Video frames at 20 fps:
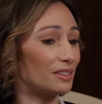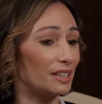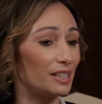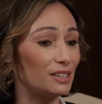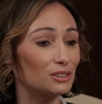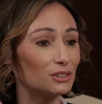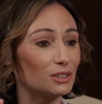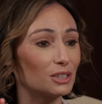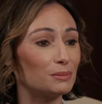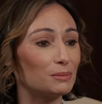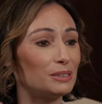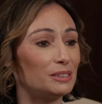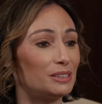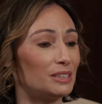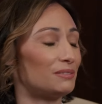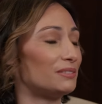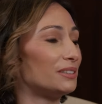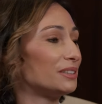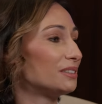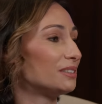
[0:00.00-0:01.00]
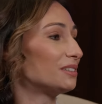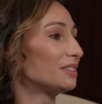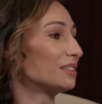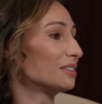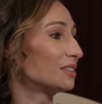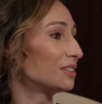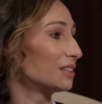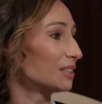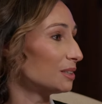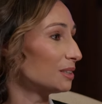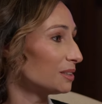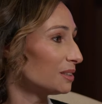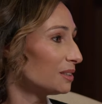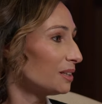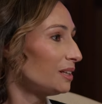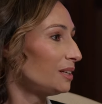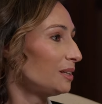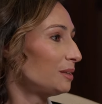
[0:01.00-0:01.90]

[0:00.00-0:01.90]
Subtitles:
Things are going to be different. They're going to,